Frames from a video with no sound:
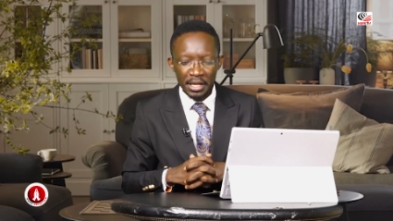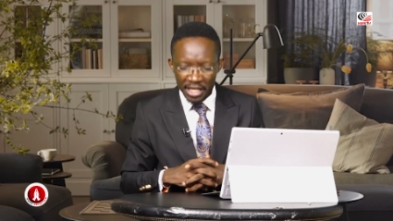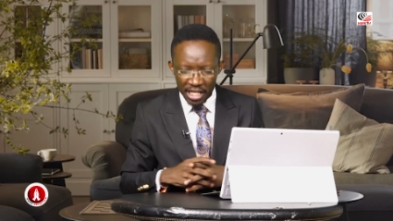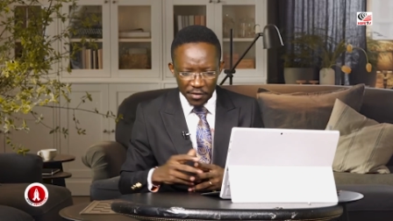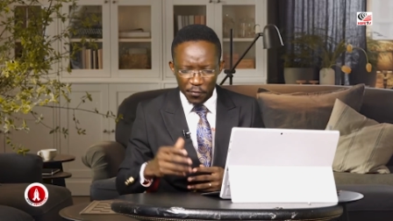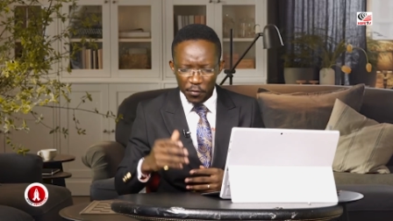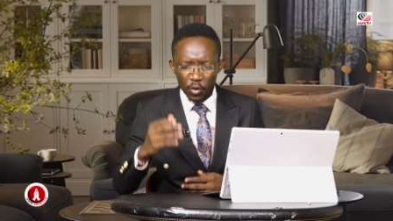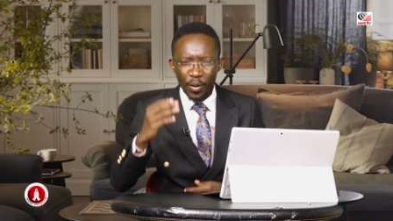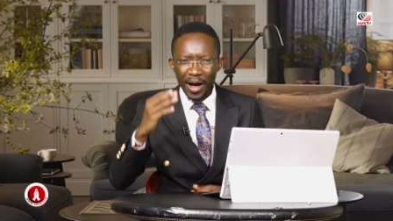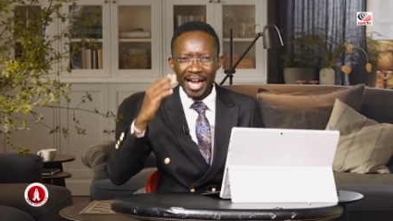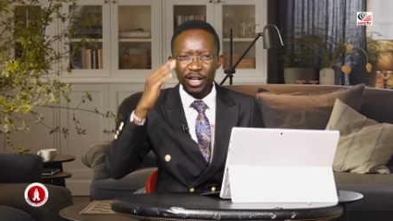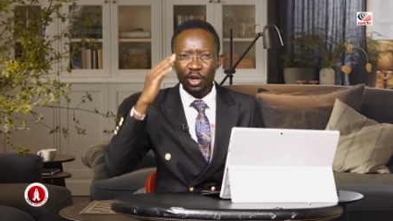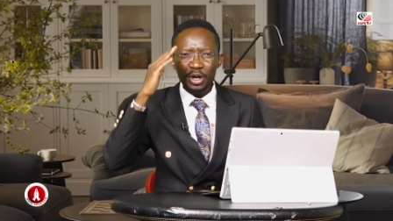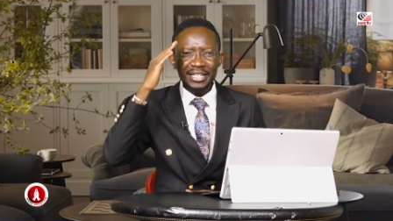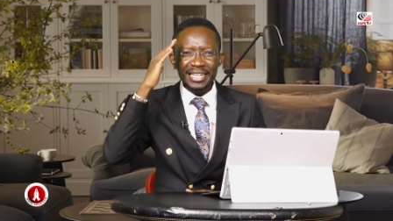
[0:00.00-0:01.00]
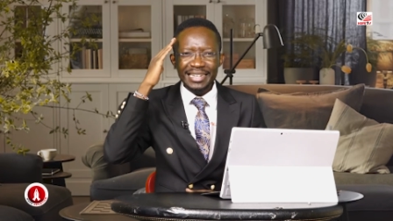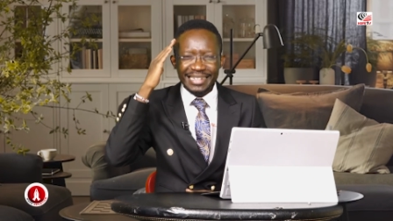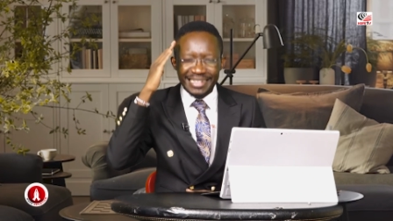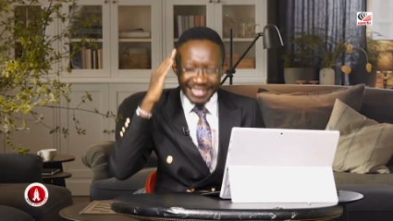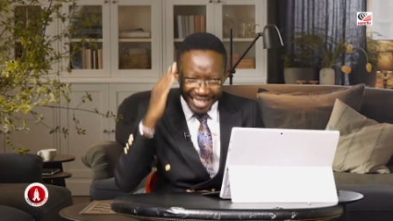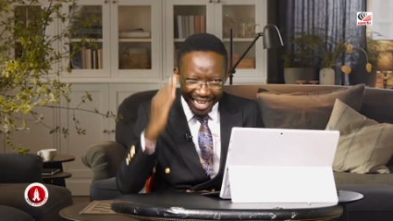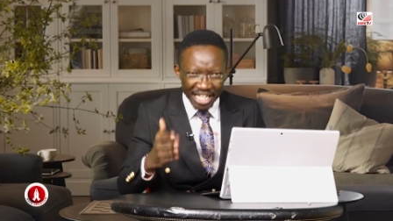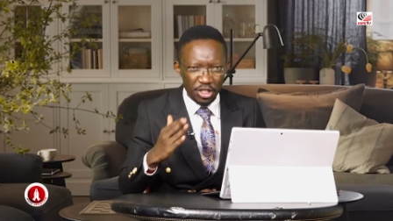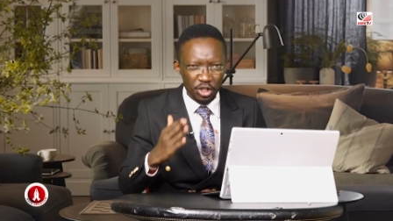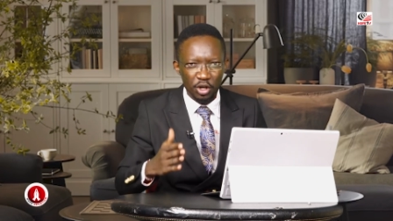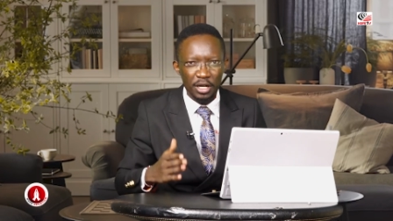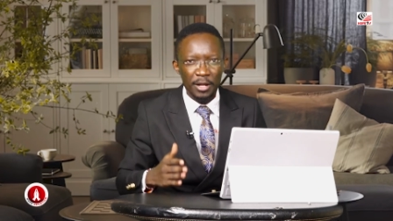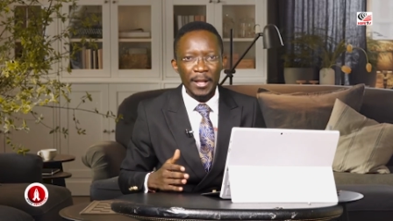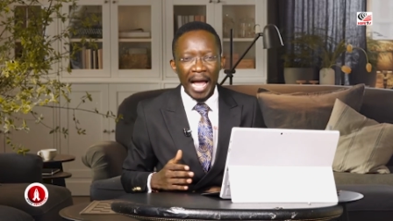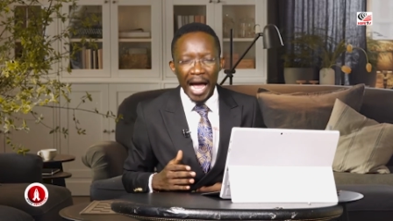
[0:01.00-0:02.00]
If you are not
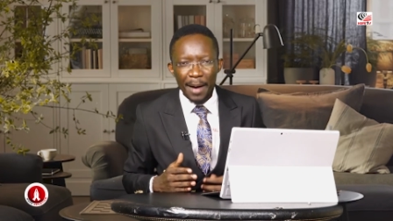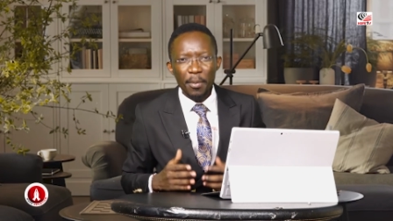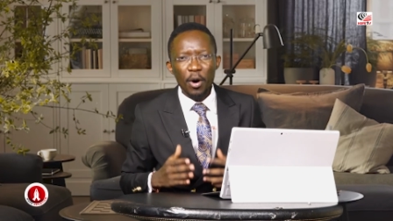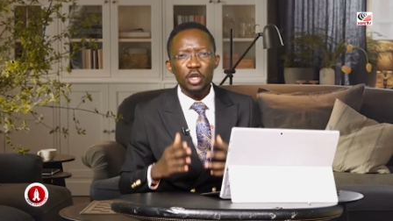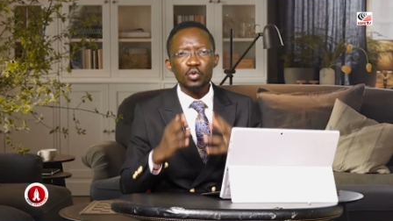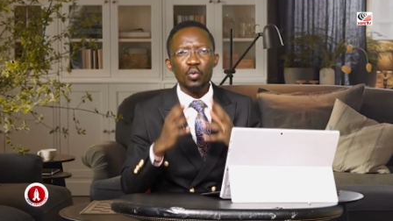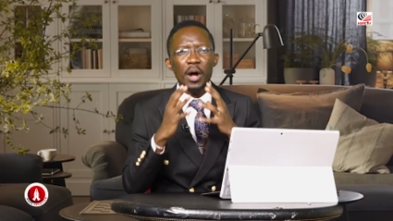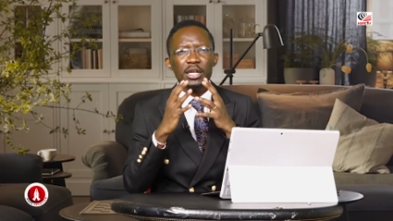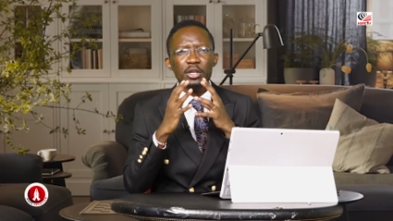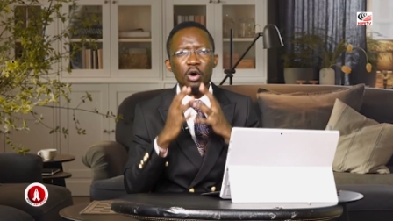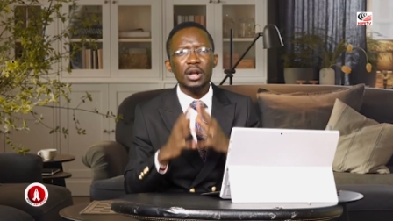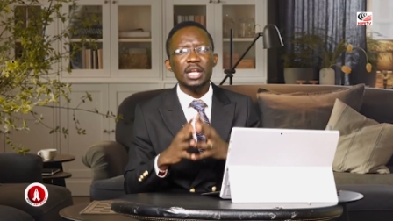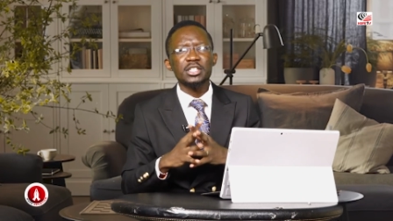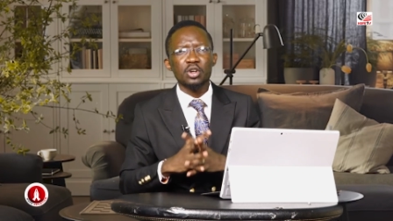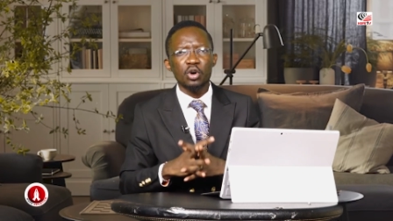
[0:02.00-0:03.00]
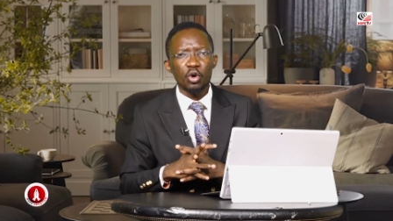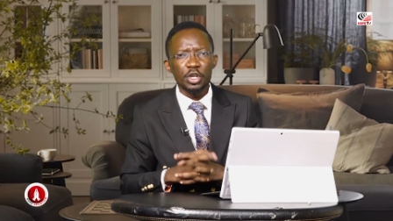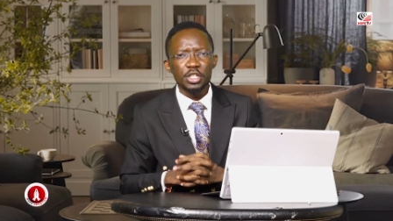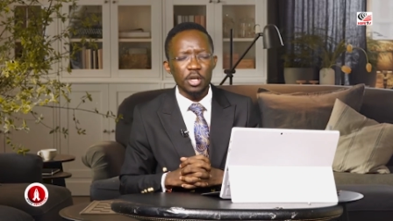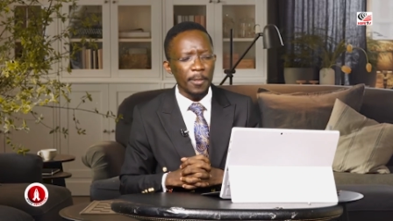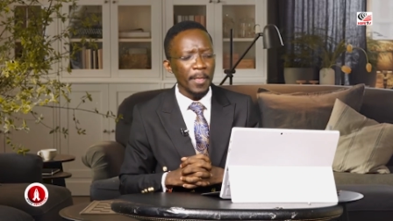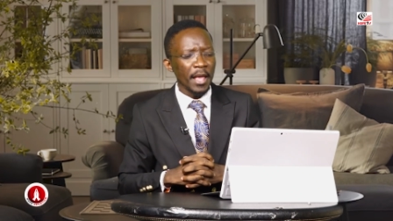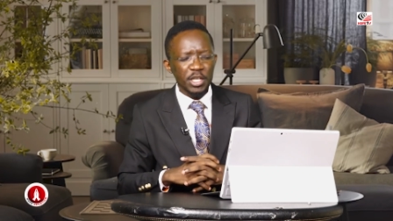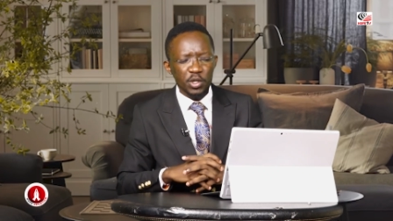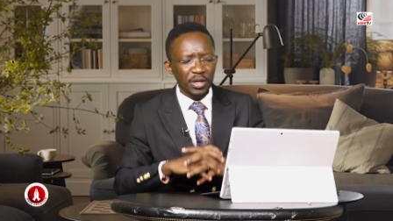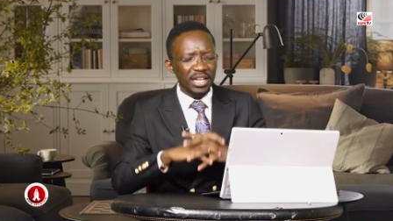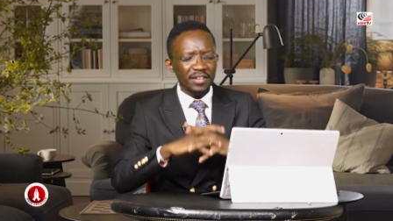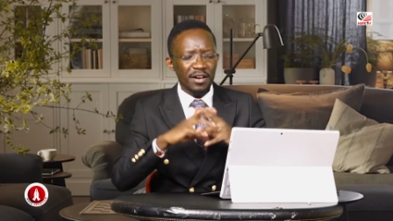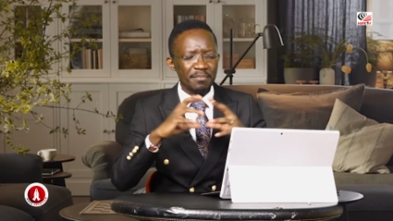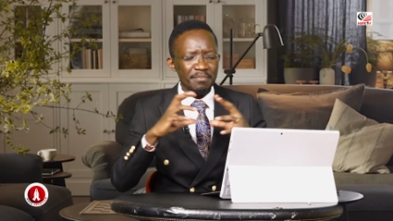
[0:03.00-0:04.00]
intentional about what God has called you, you will
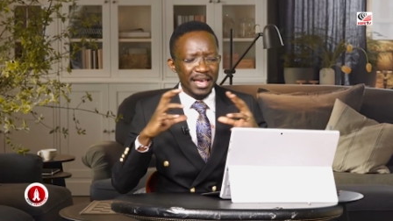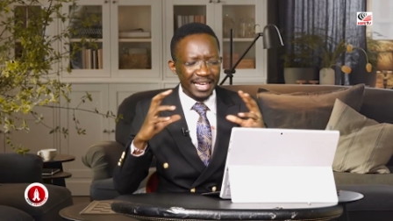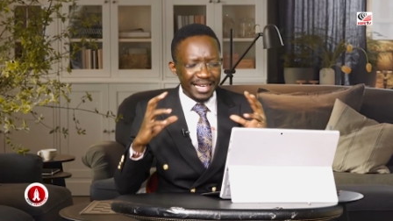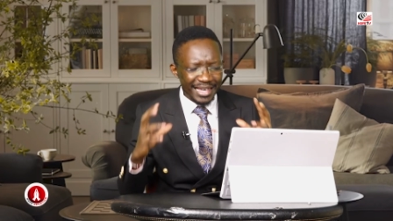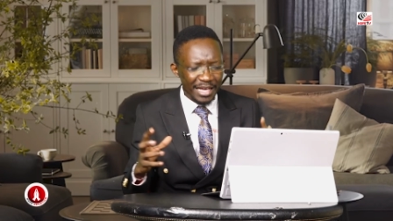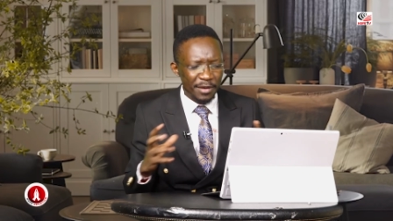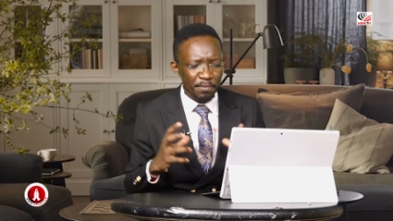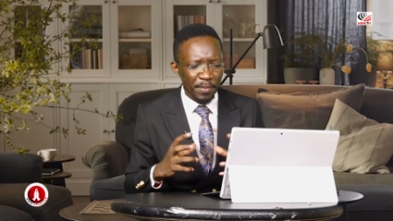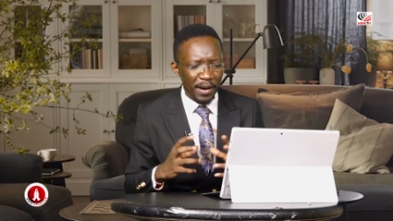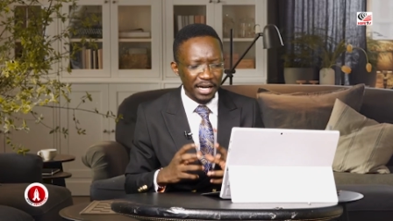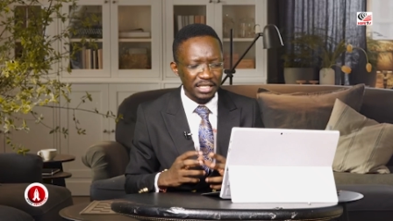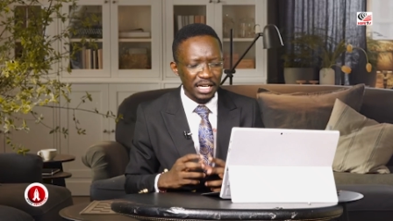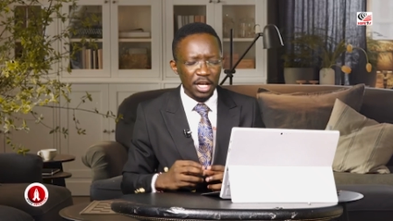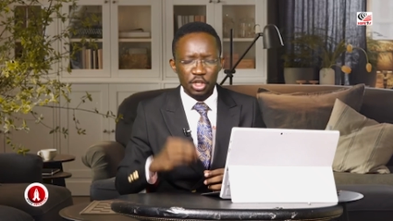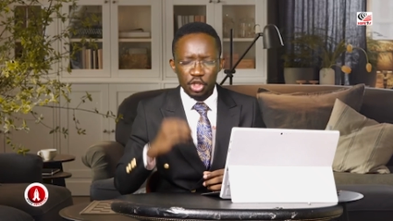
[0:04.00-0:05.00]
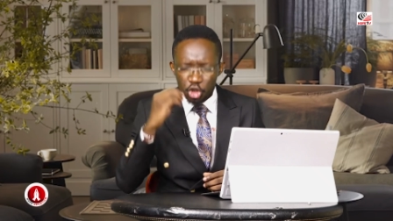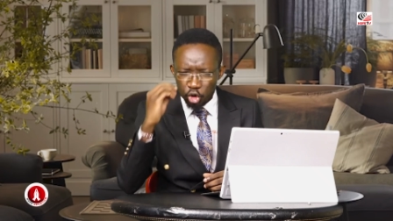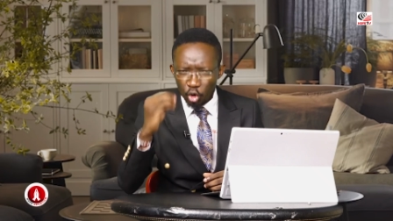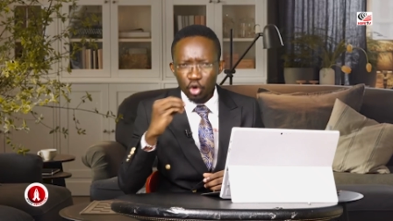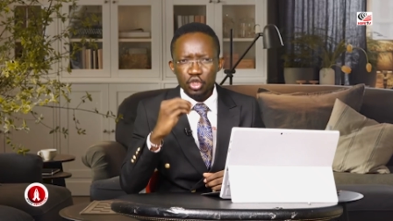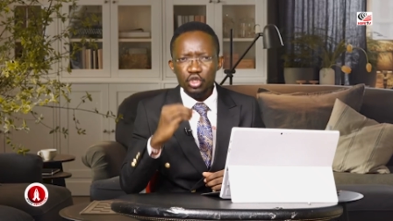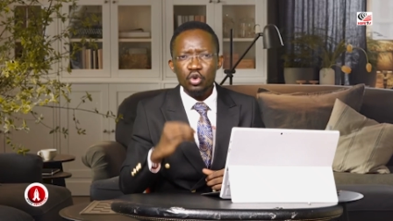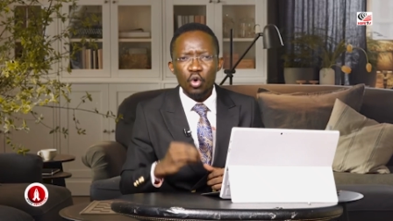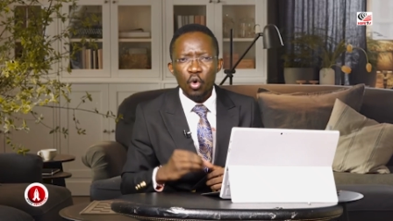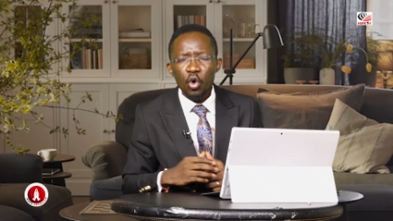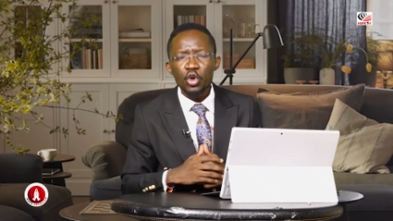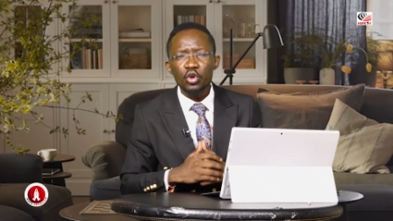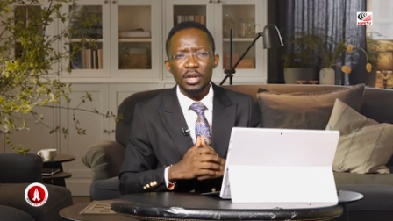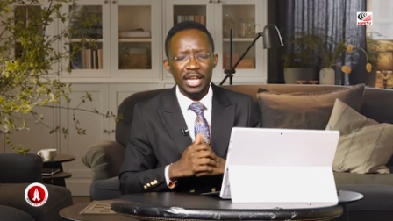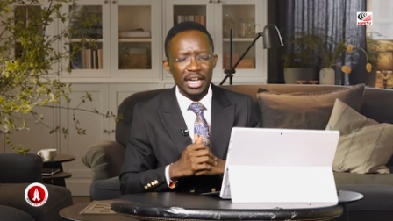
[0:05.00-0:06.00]
never make impact. Choose
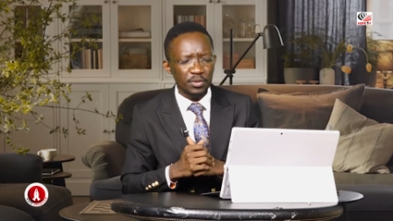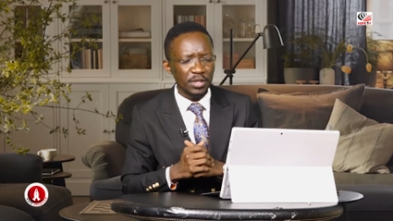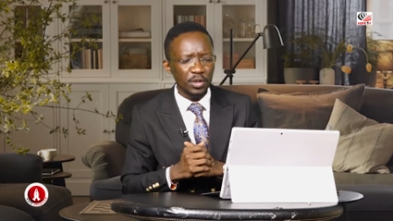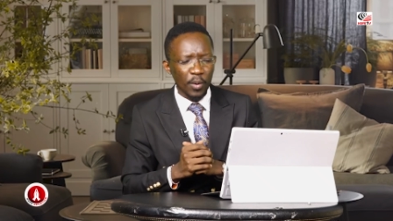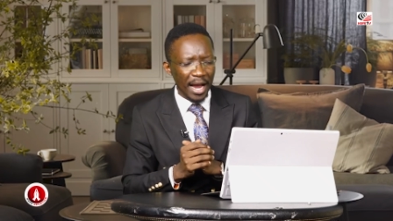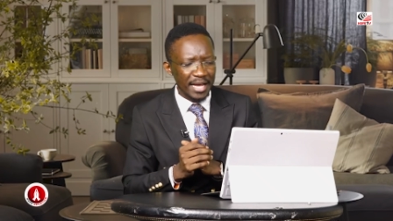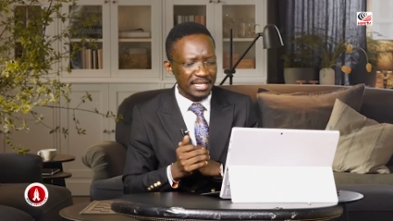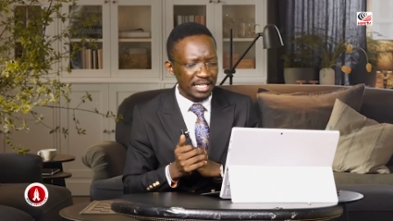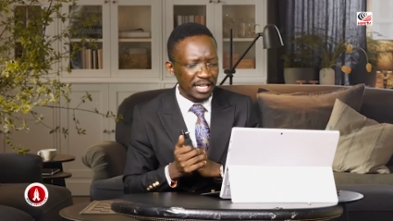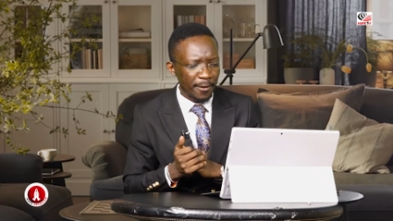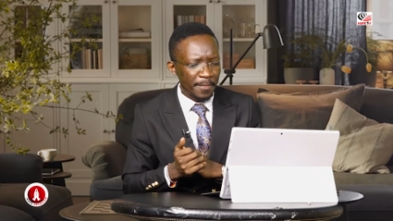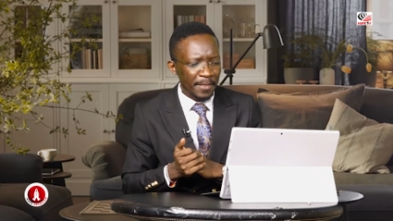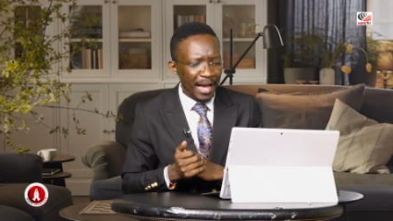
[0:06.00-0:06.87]
who you relate with wisely